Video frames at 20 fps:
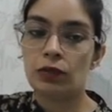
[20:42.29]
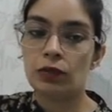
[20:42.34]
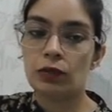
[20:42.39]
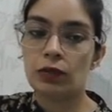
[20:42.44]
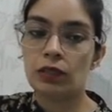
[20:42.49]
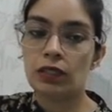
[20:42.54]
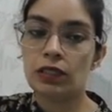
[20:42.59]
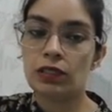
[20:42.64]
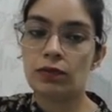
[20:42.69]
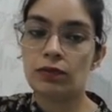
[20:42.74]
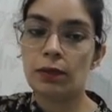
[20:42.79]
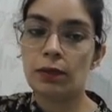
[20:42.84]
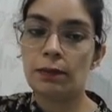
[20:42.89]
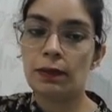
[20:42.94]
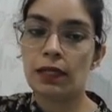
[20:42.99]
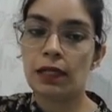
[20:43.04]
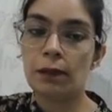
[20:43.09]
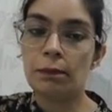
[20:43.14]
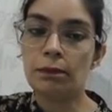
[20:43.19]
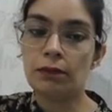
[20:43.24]
so this will
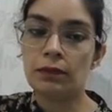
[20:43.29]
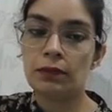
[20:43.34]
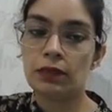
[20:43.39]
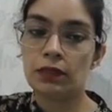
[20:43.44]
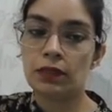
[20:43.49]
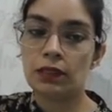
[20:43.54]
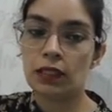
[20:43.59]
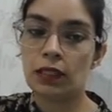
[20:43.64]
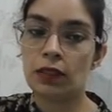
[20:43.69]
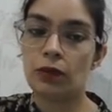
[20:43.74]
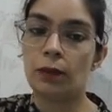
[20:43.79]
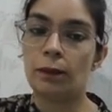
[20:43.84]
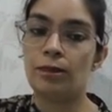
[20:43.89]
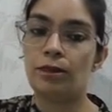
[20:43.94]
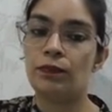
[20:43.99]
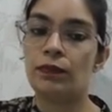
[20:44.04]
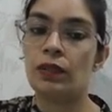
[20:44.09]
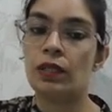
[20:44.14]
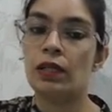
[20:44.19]
become 0.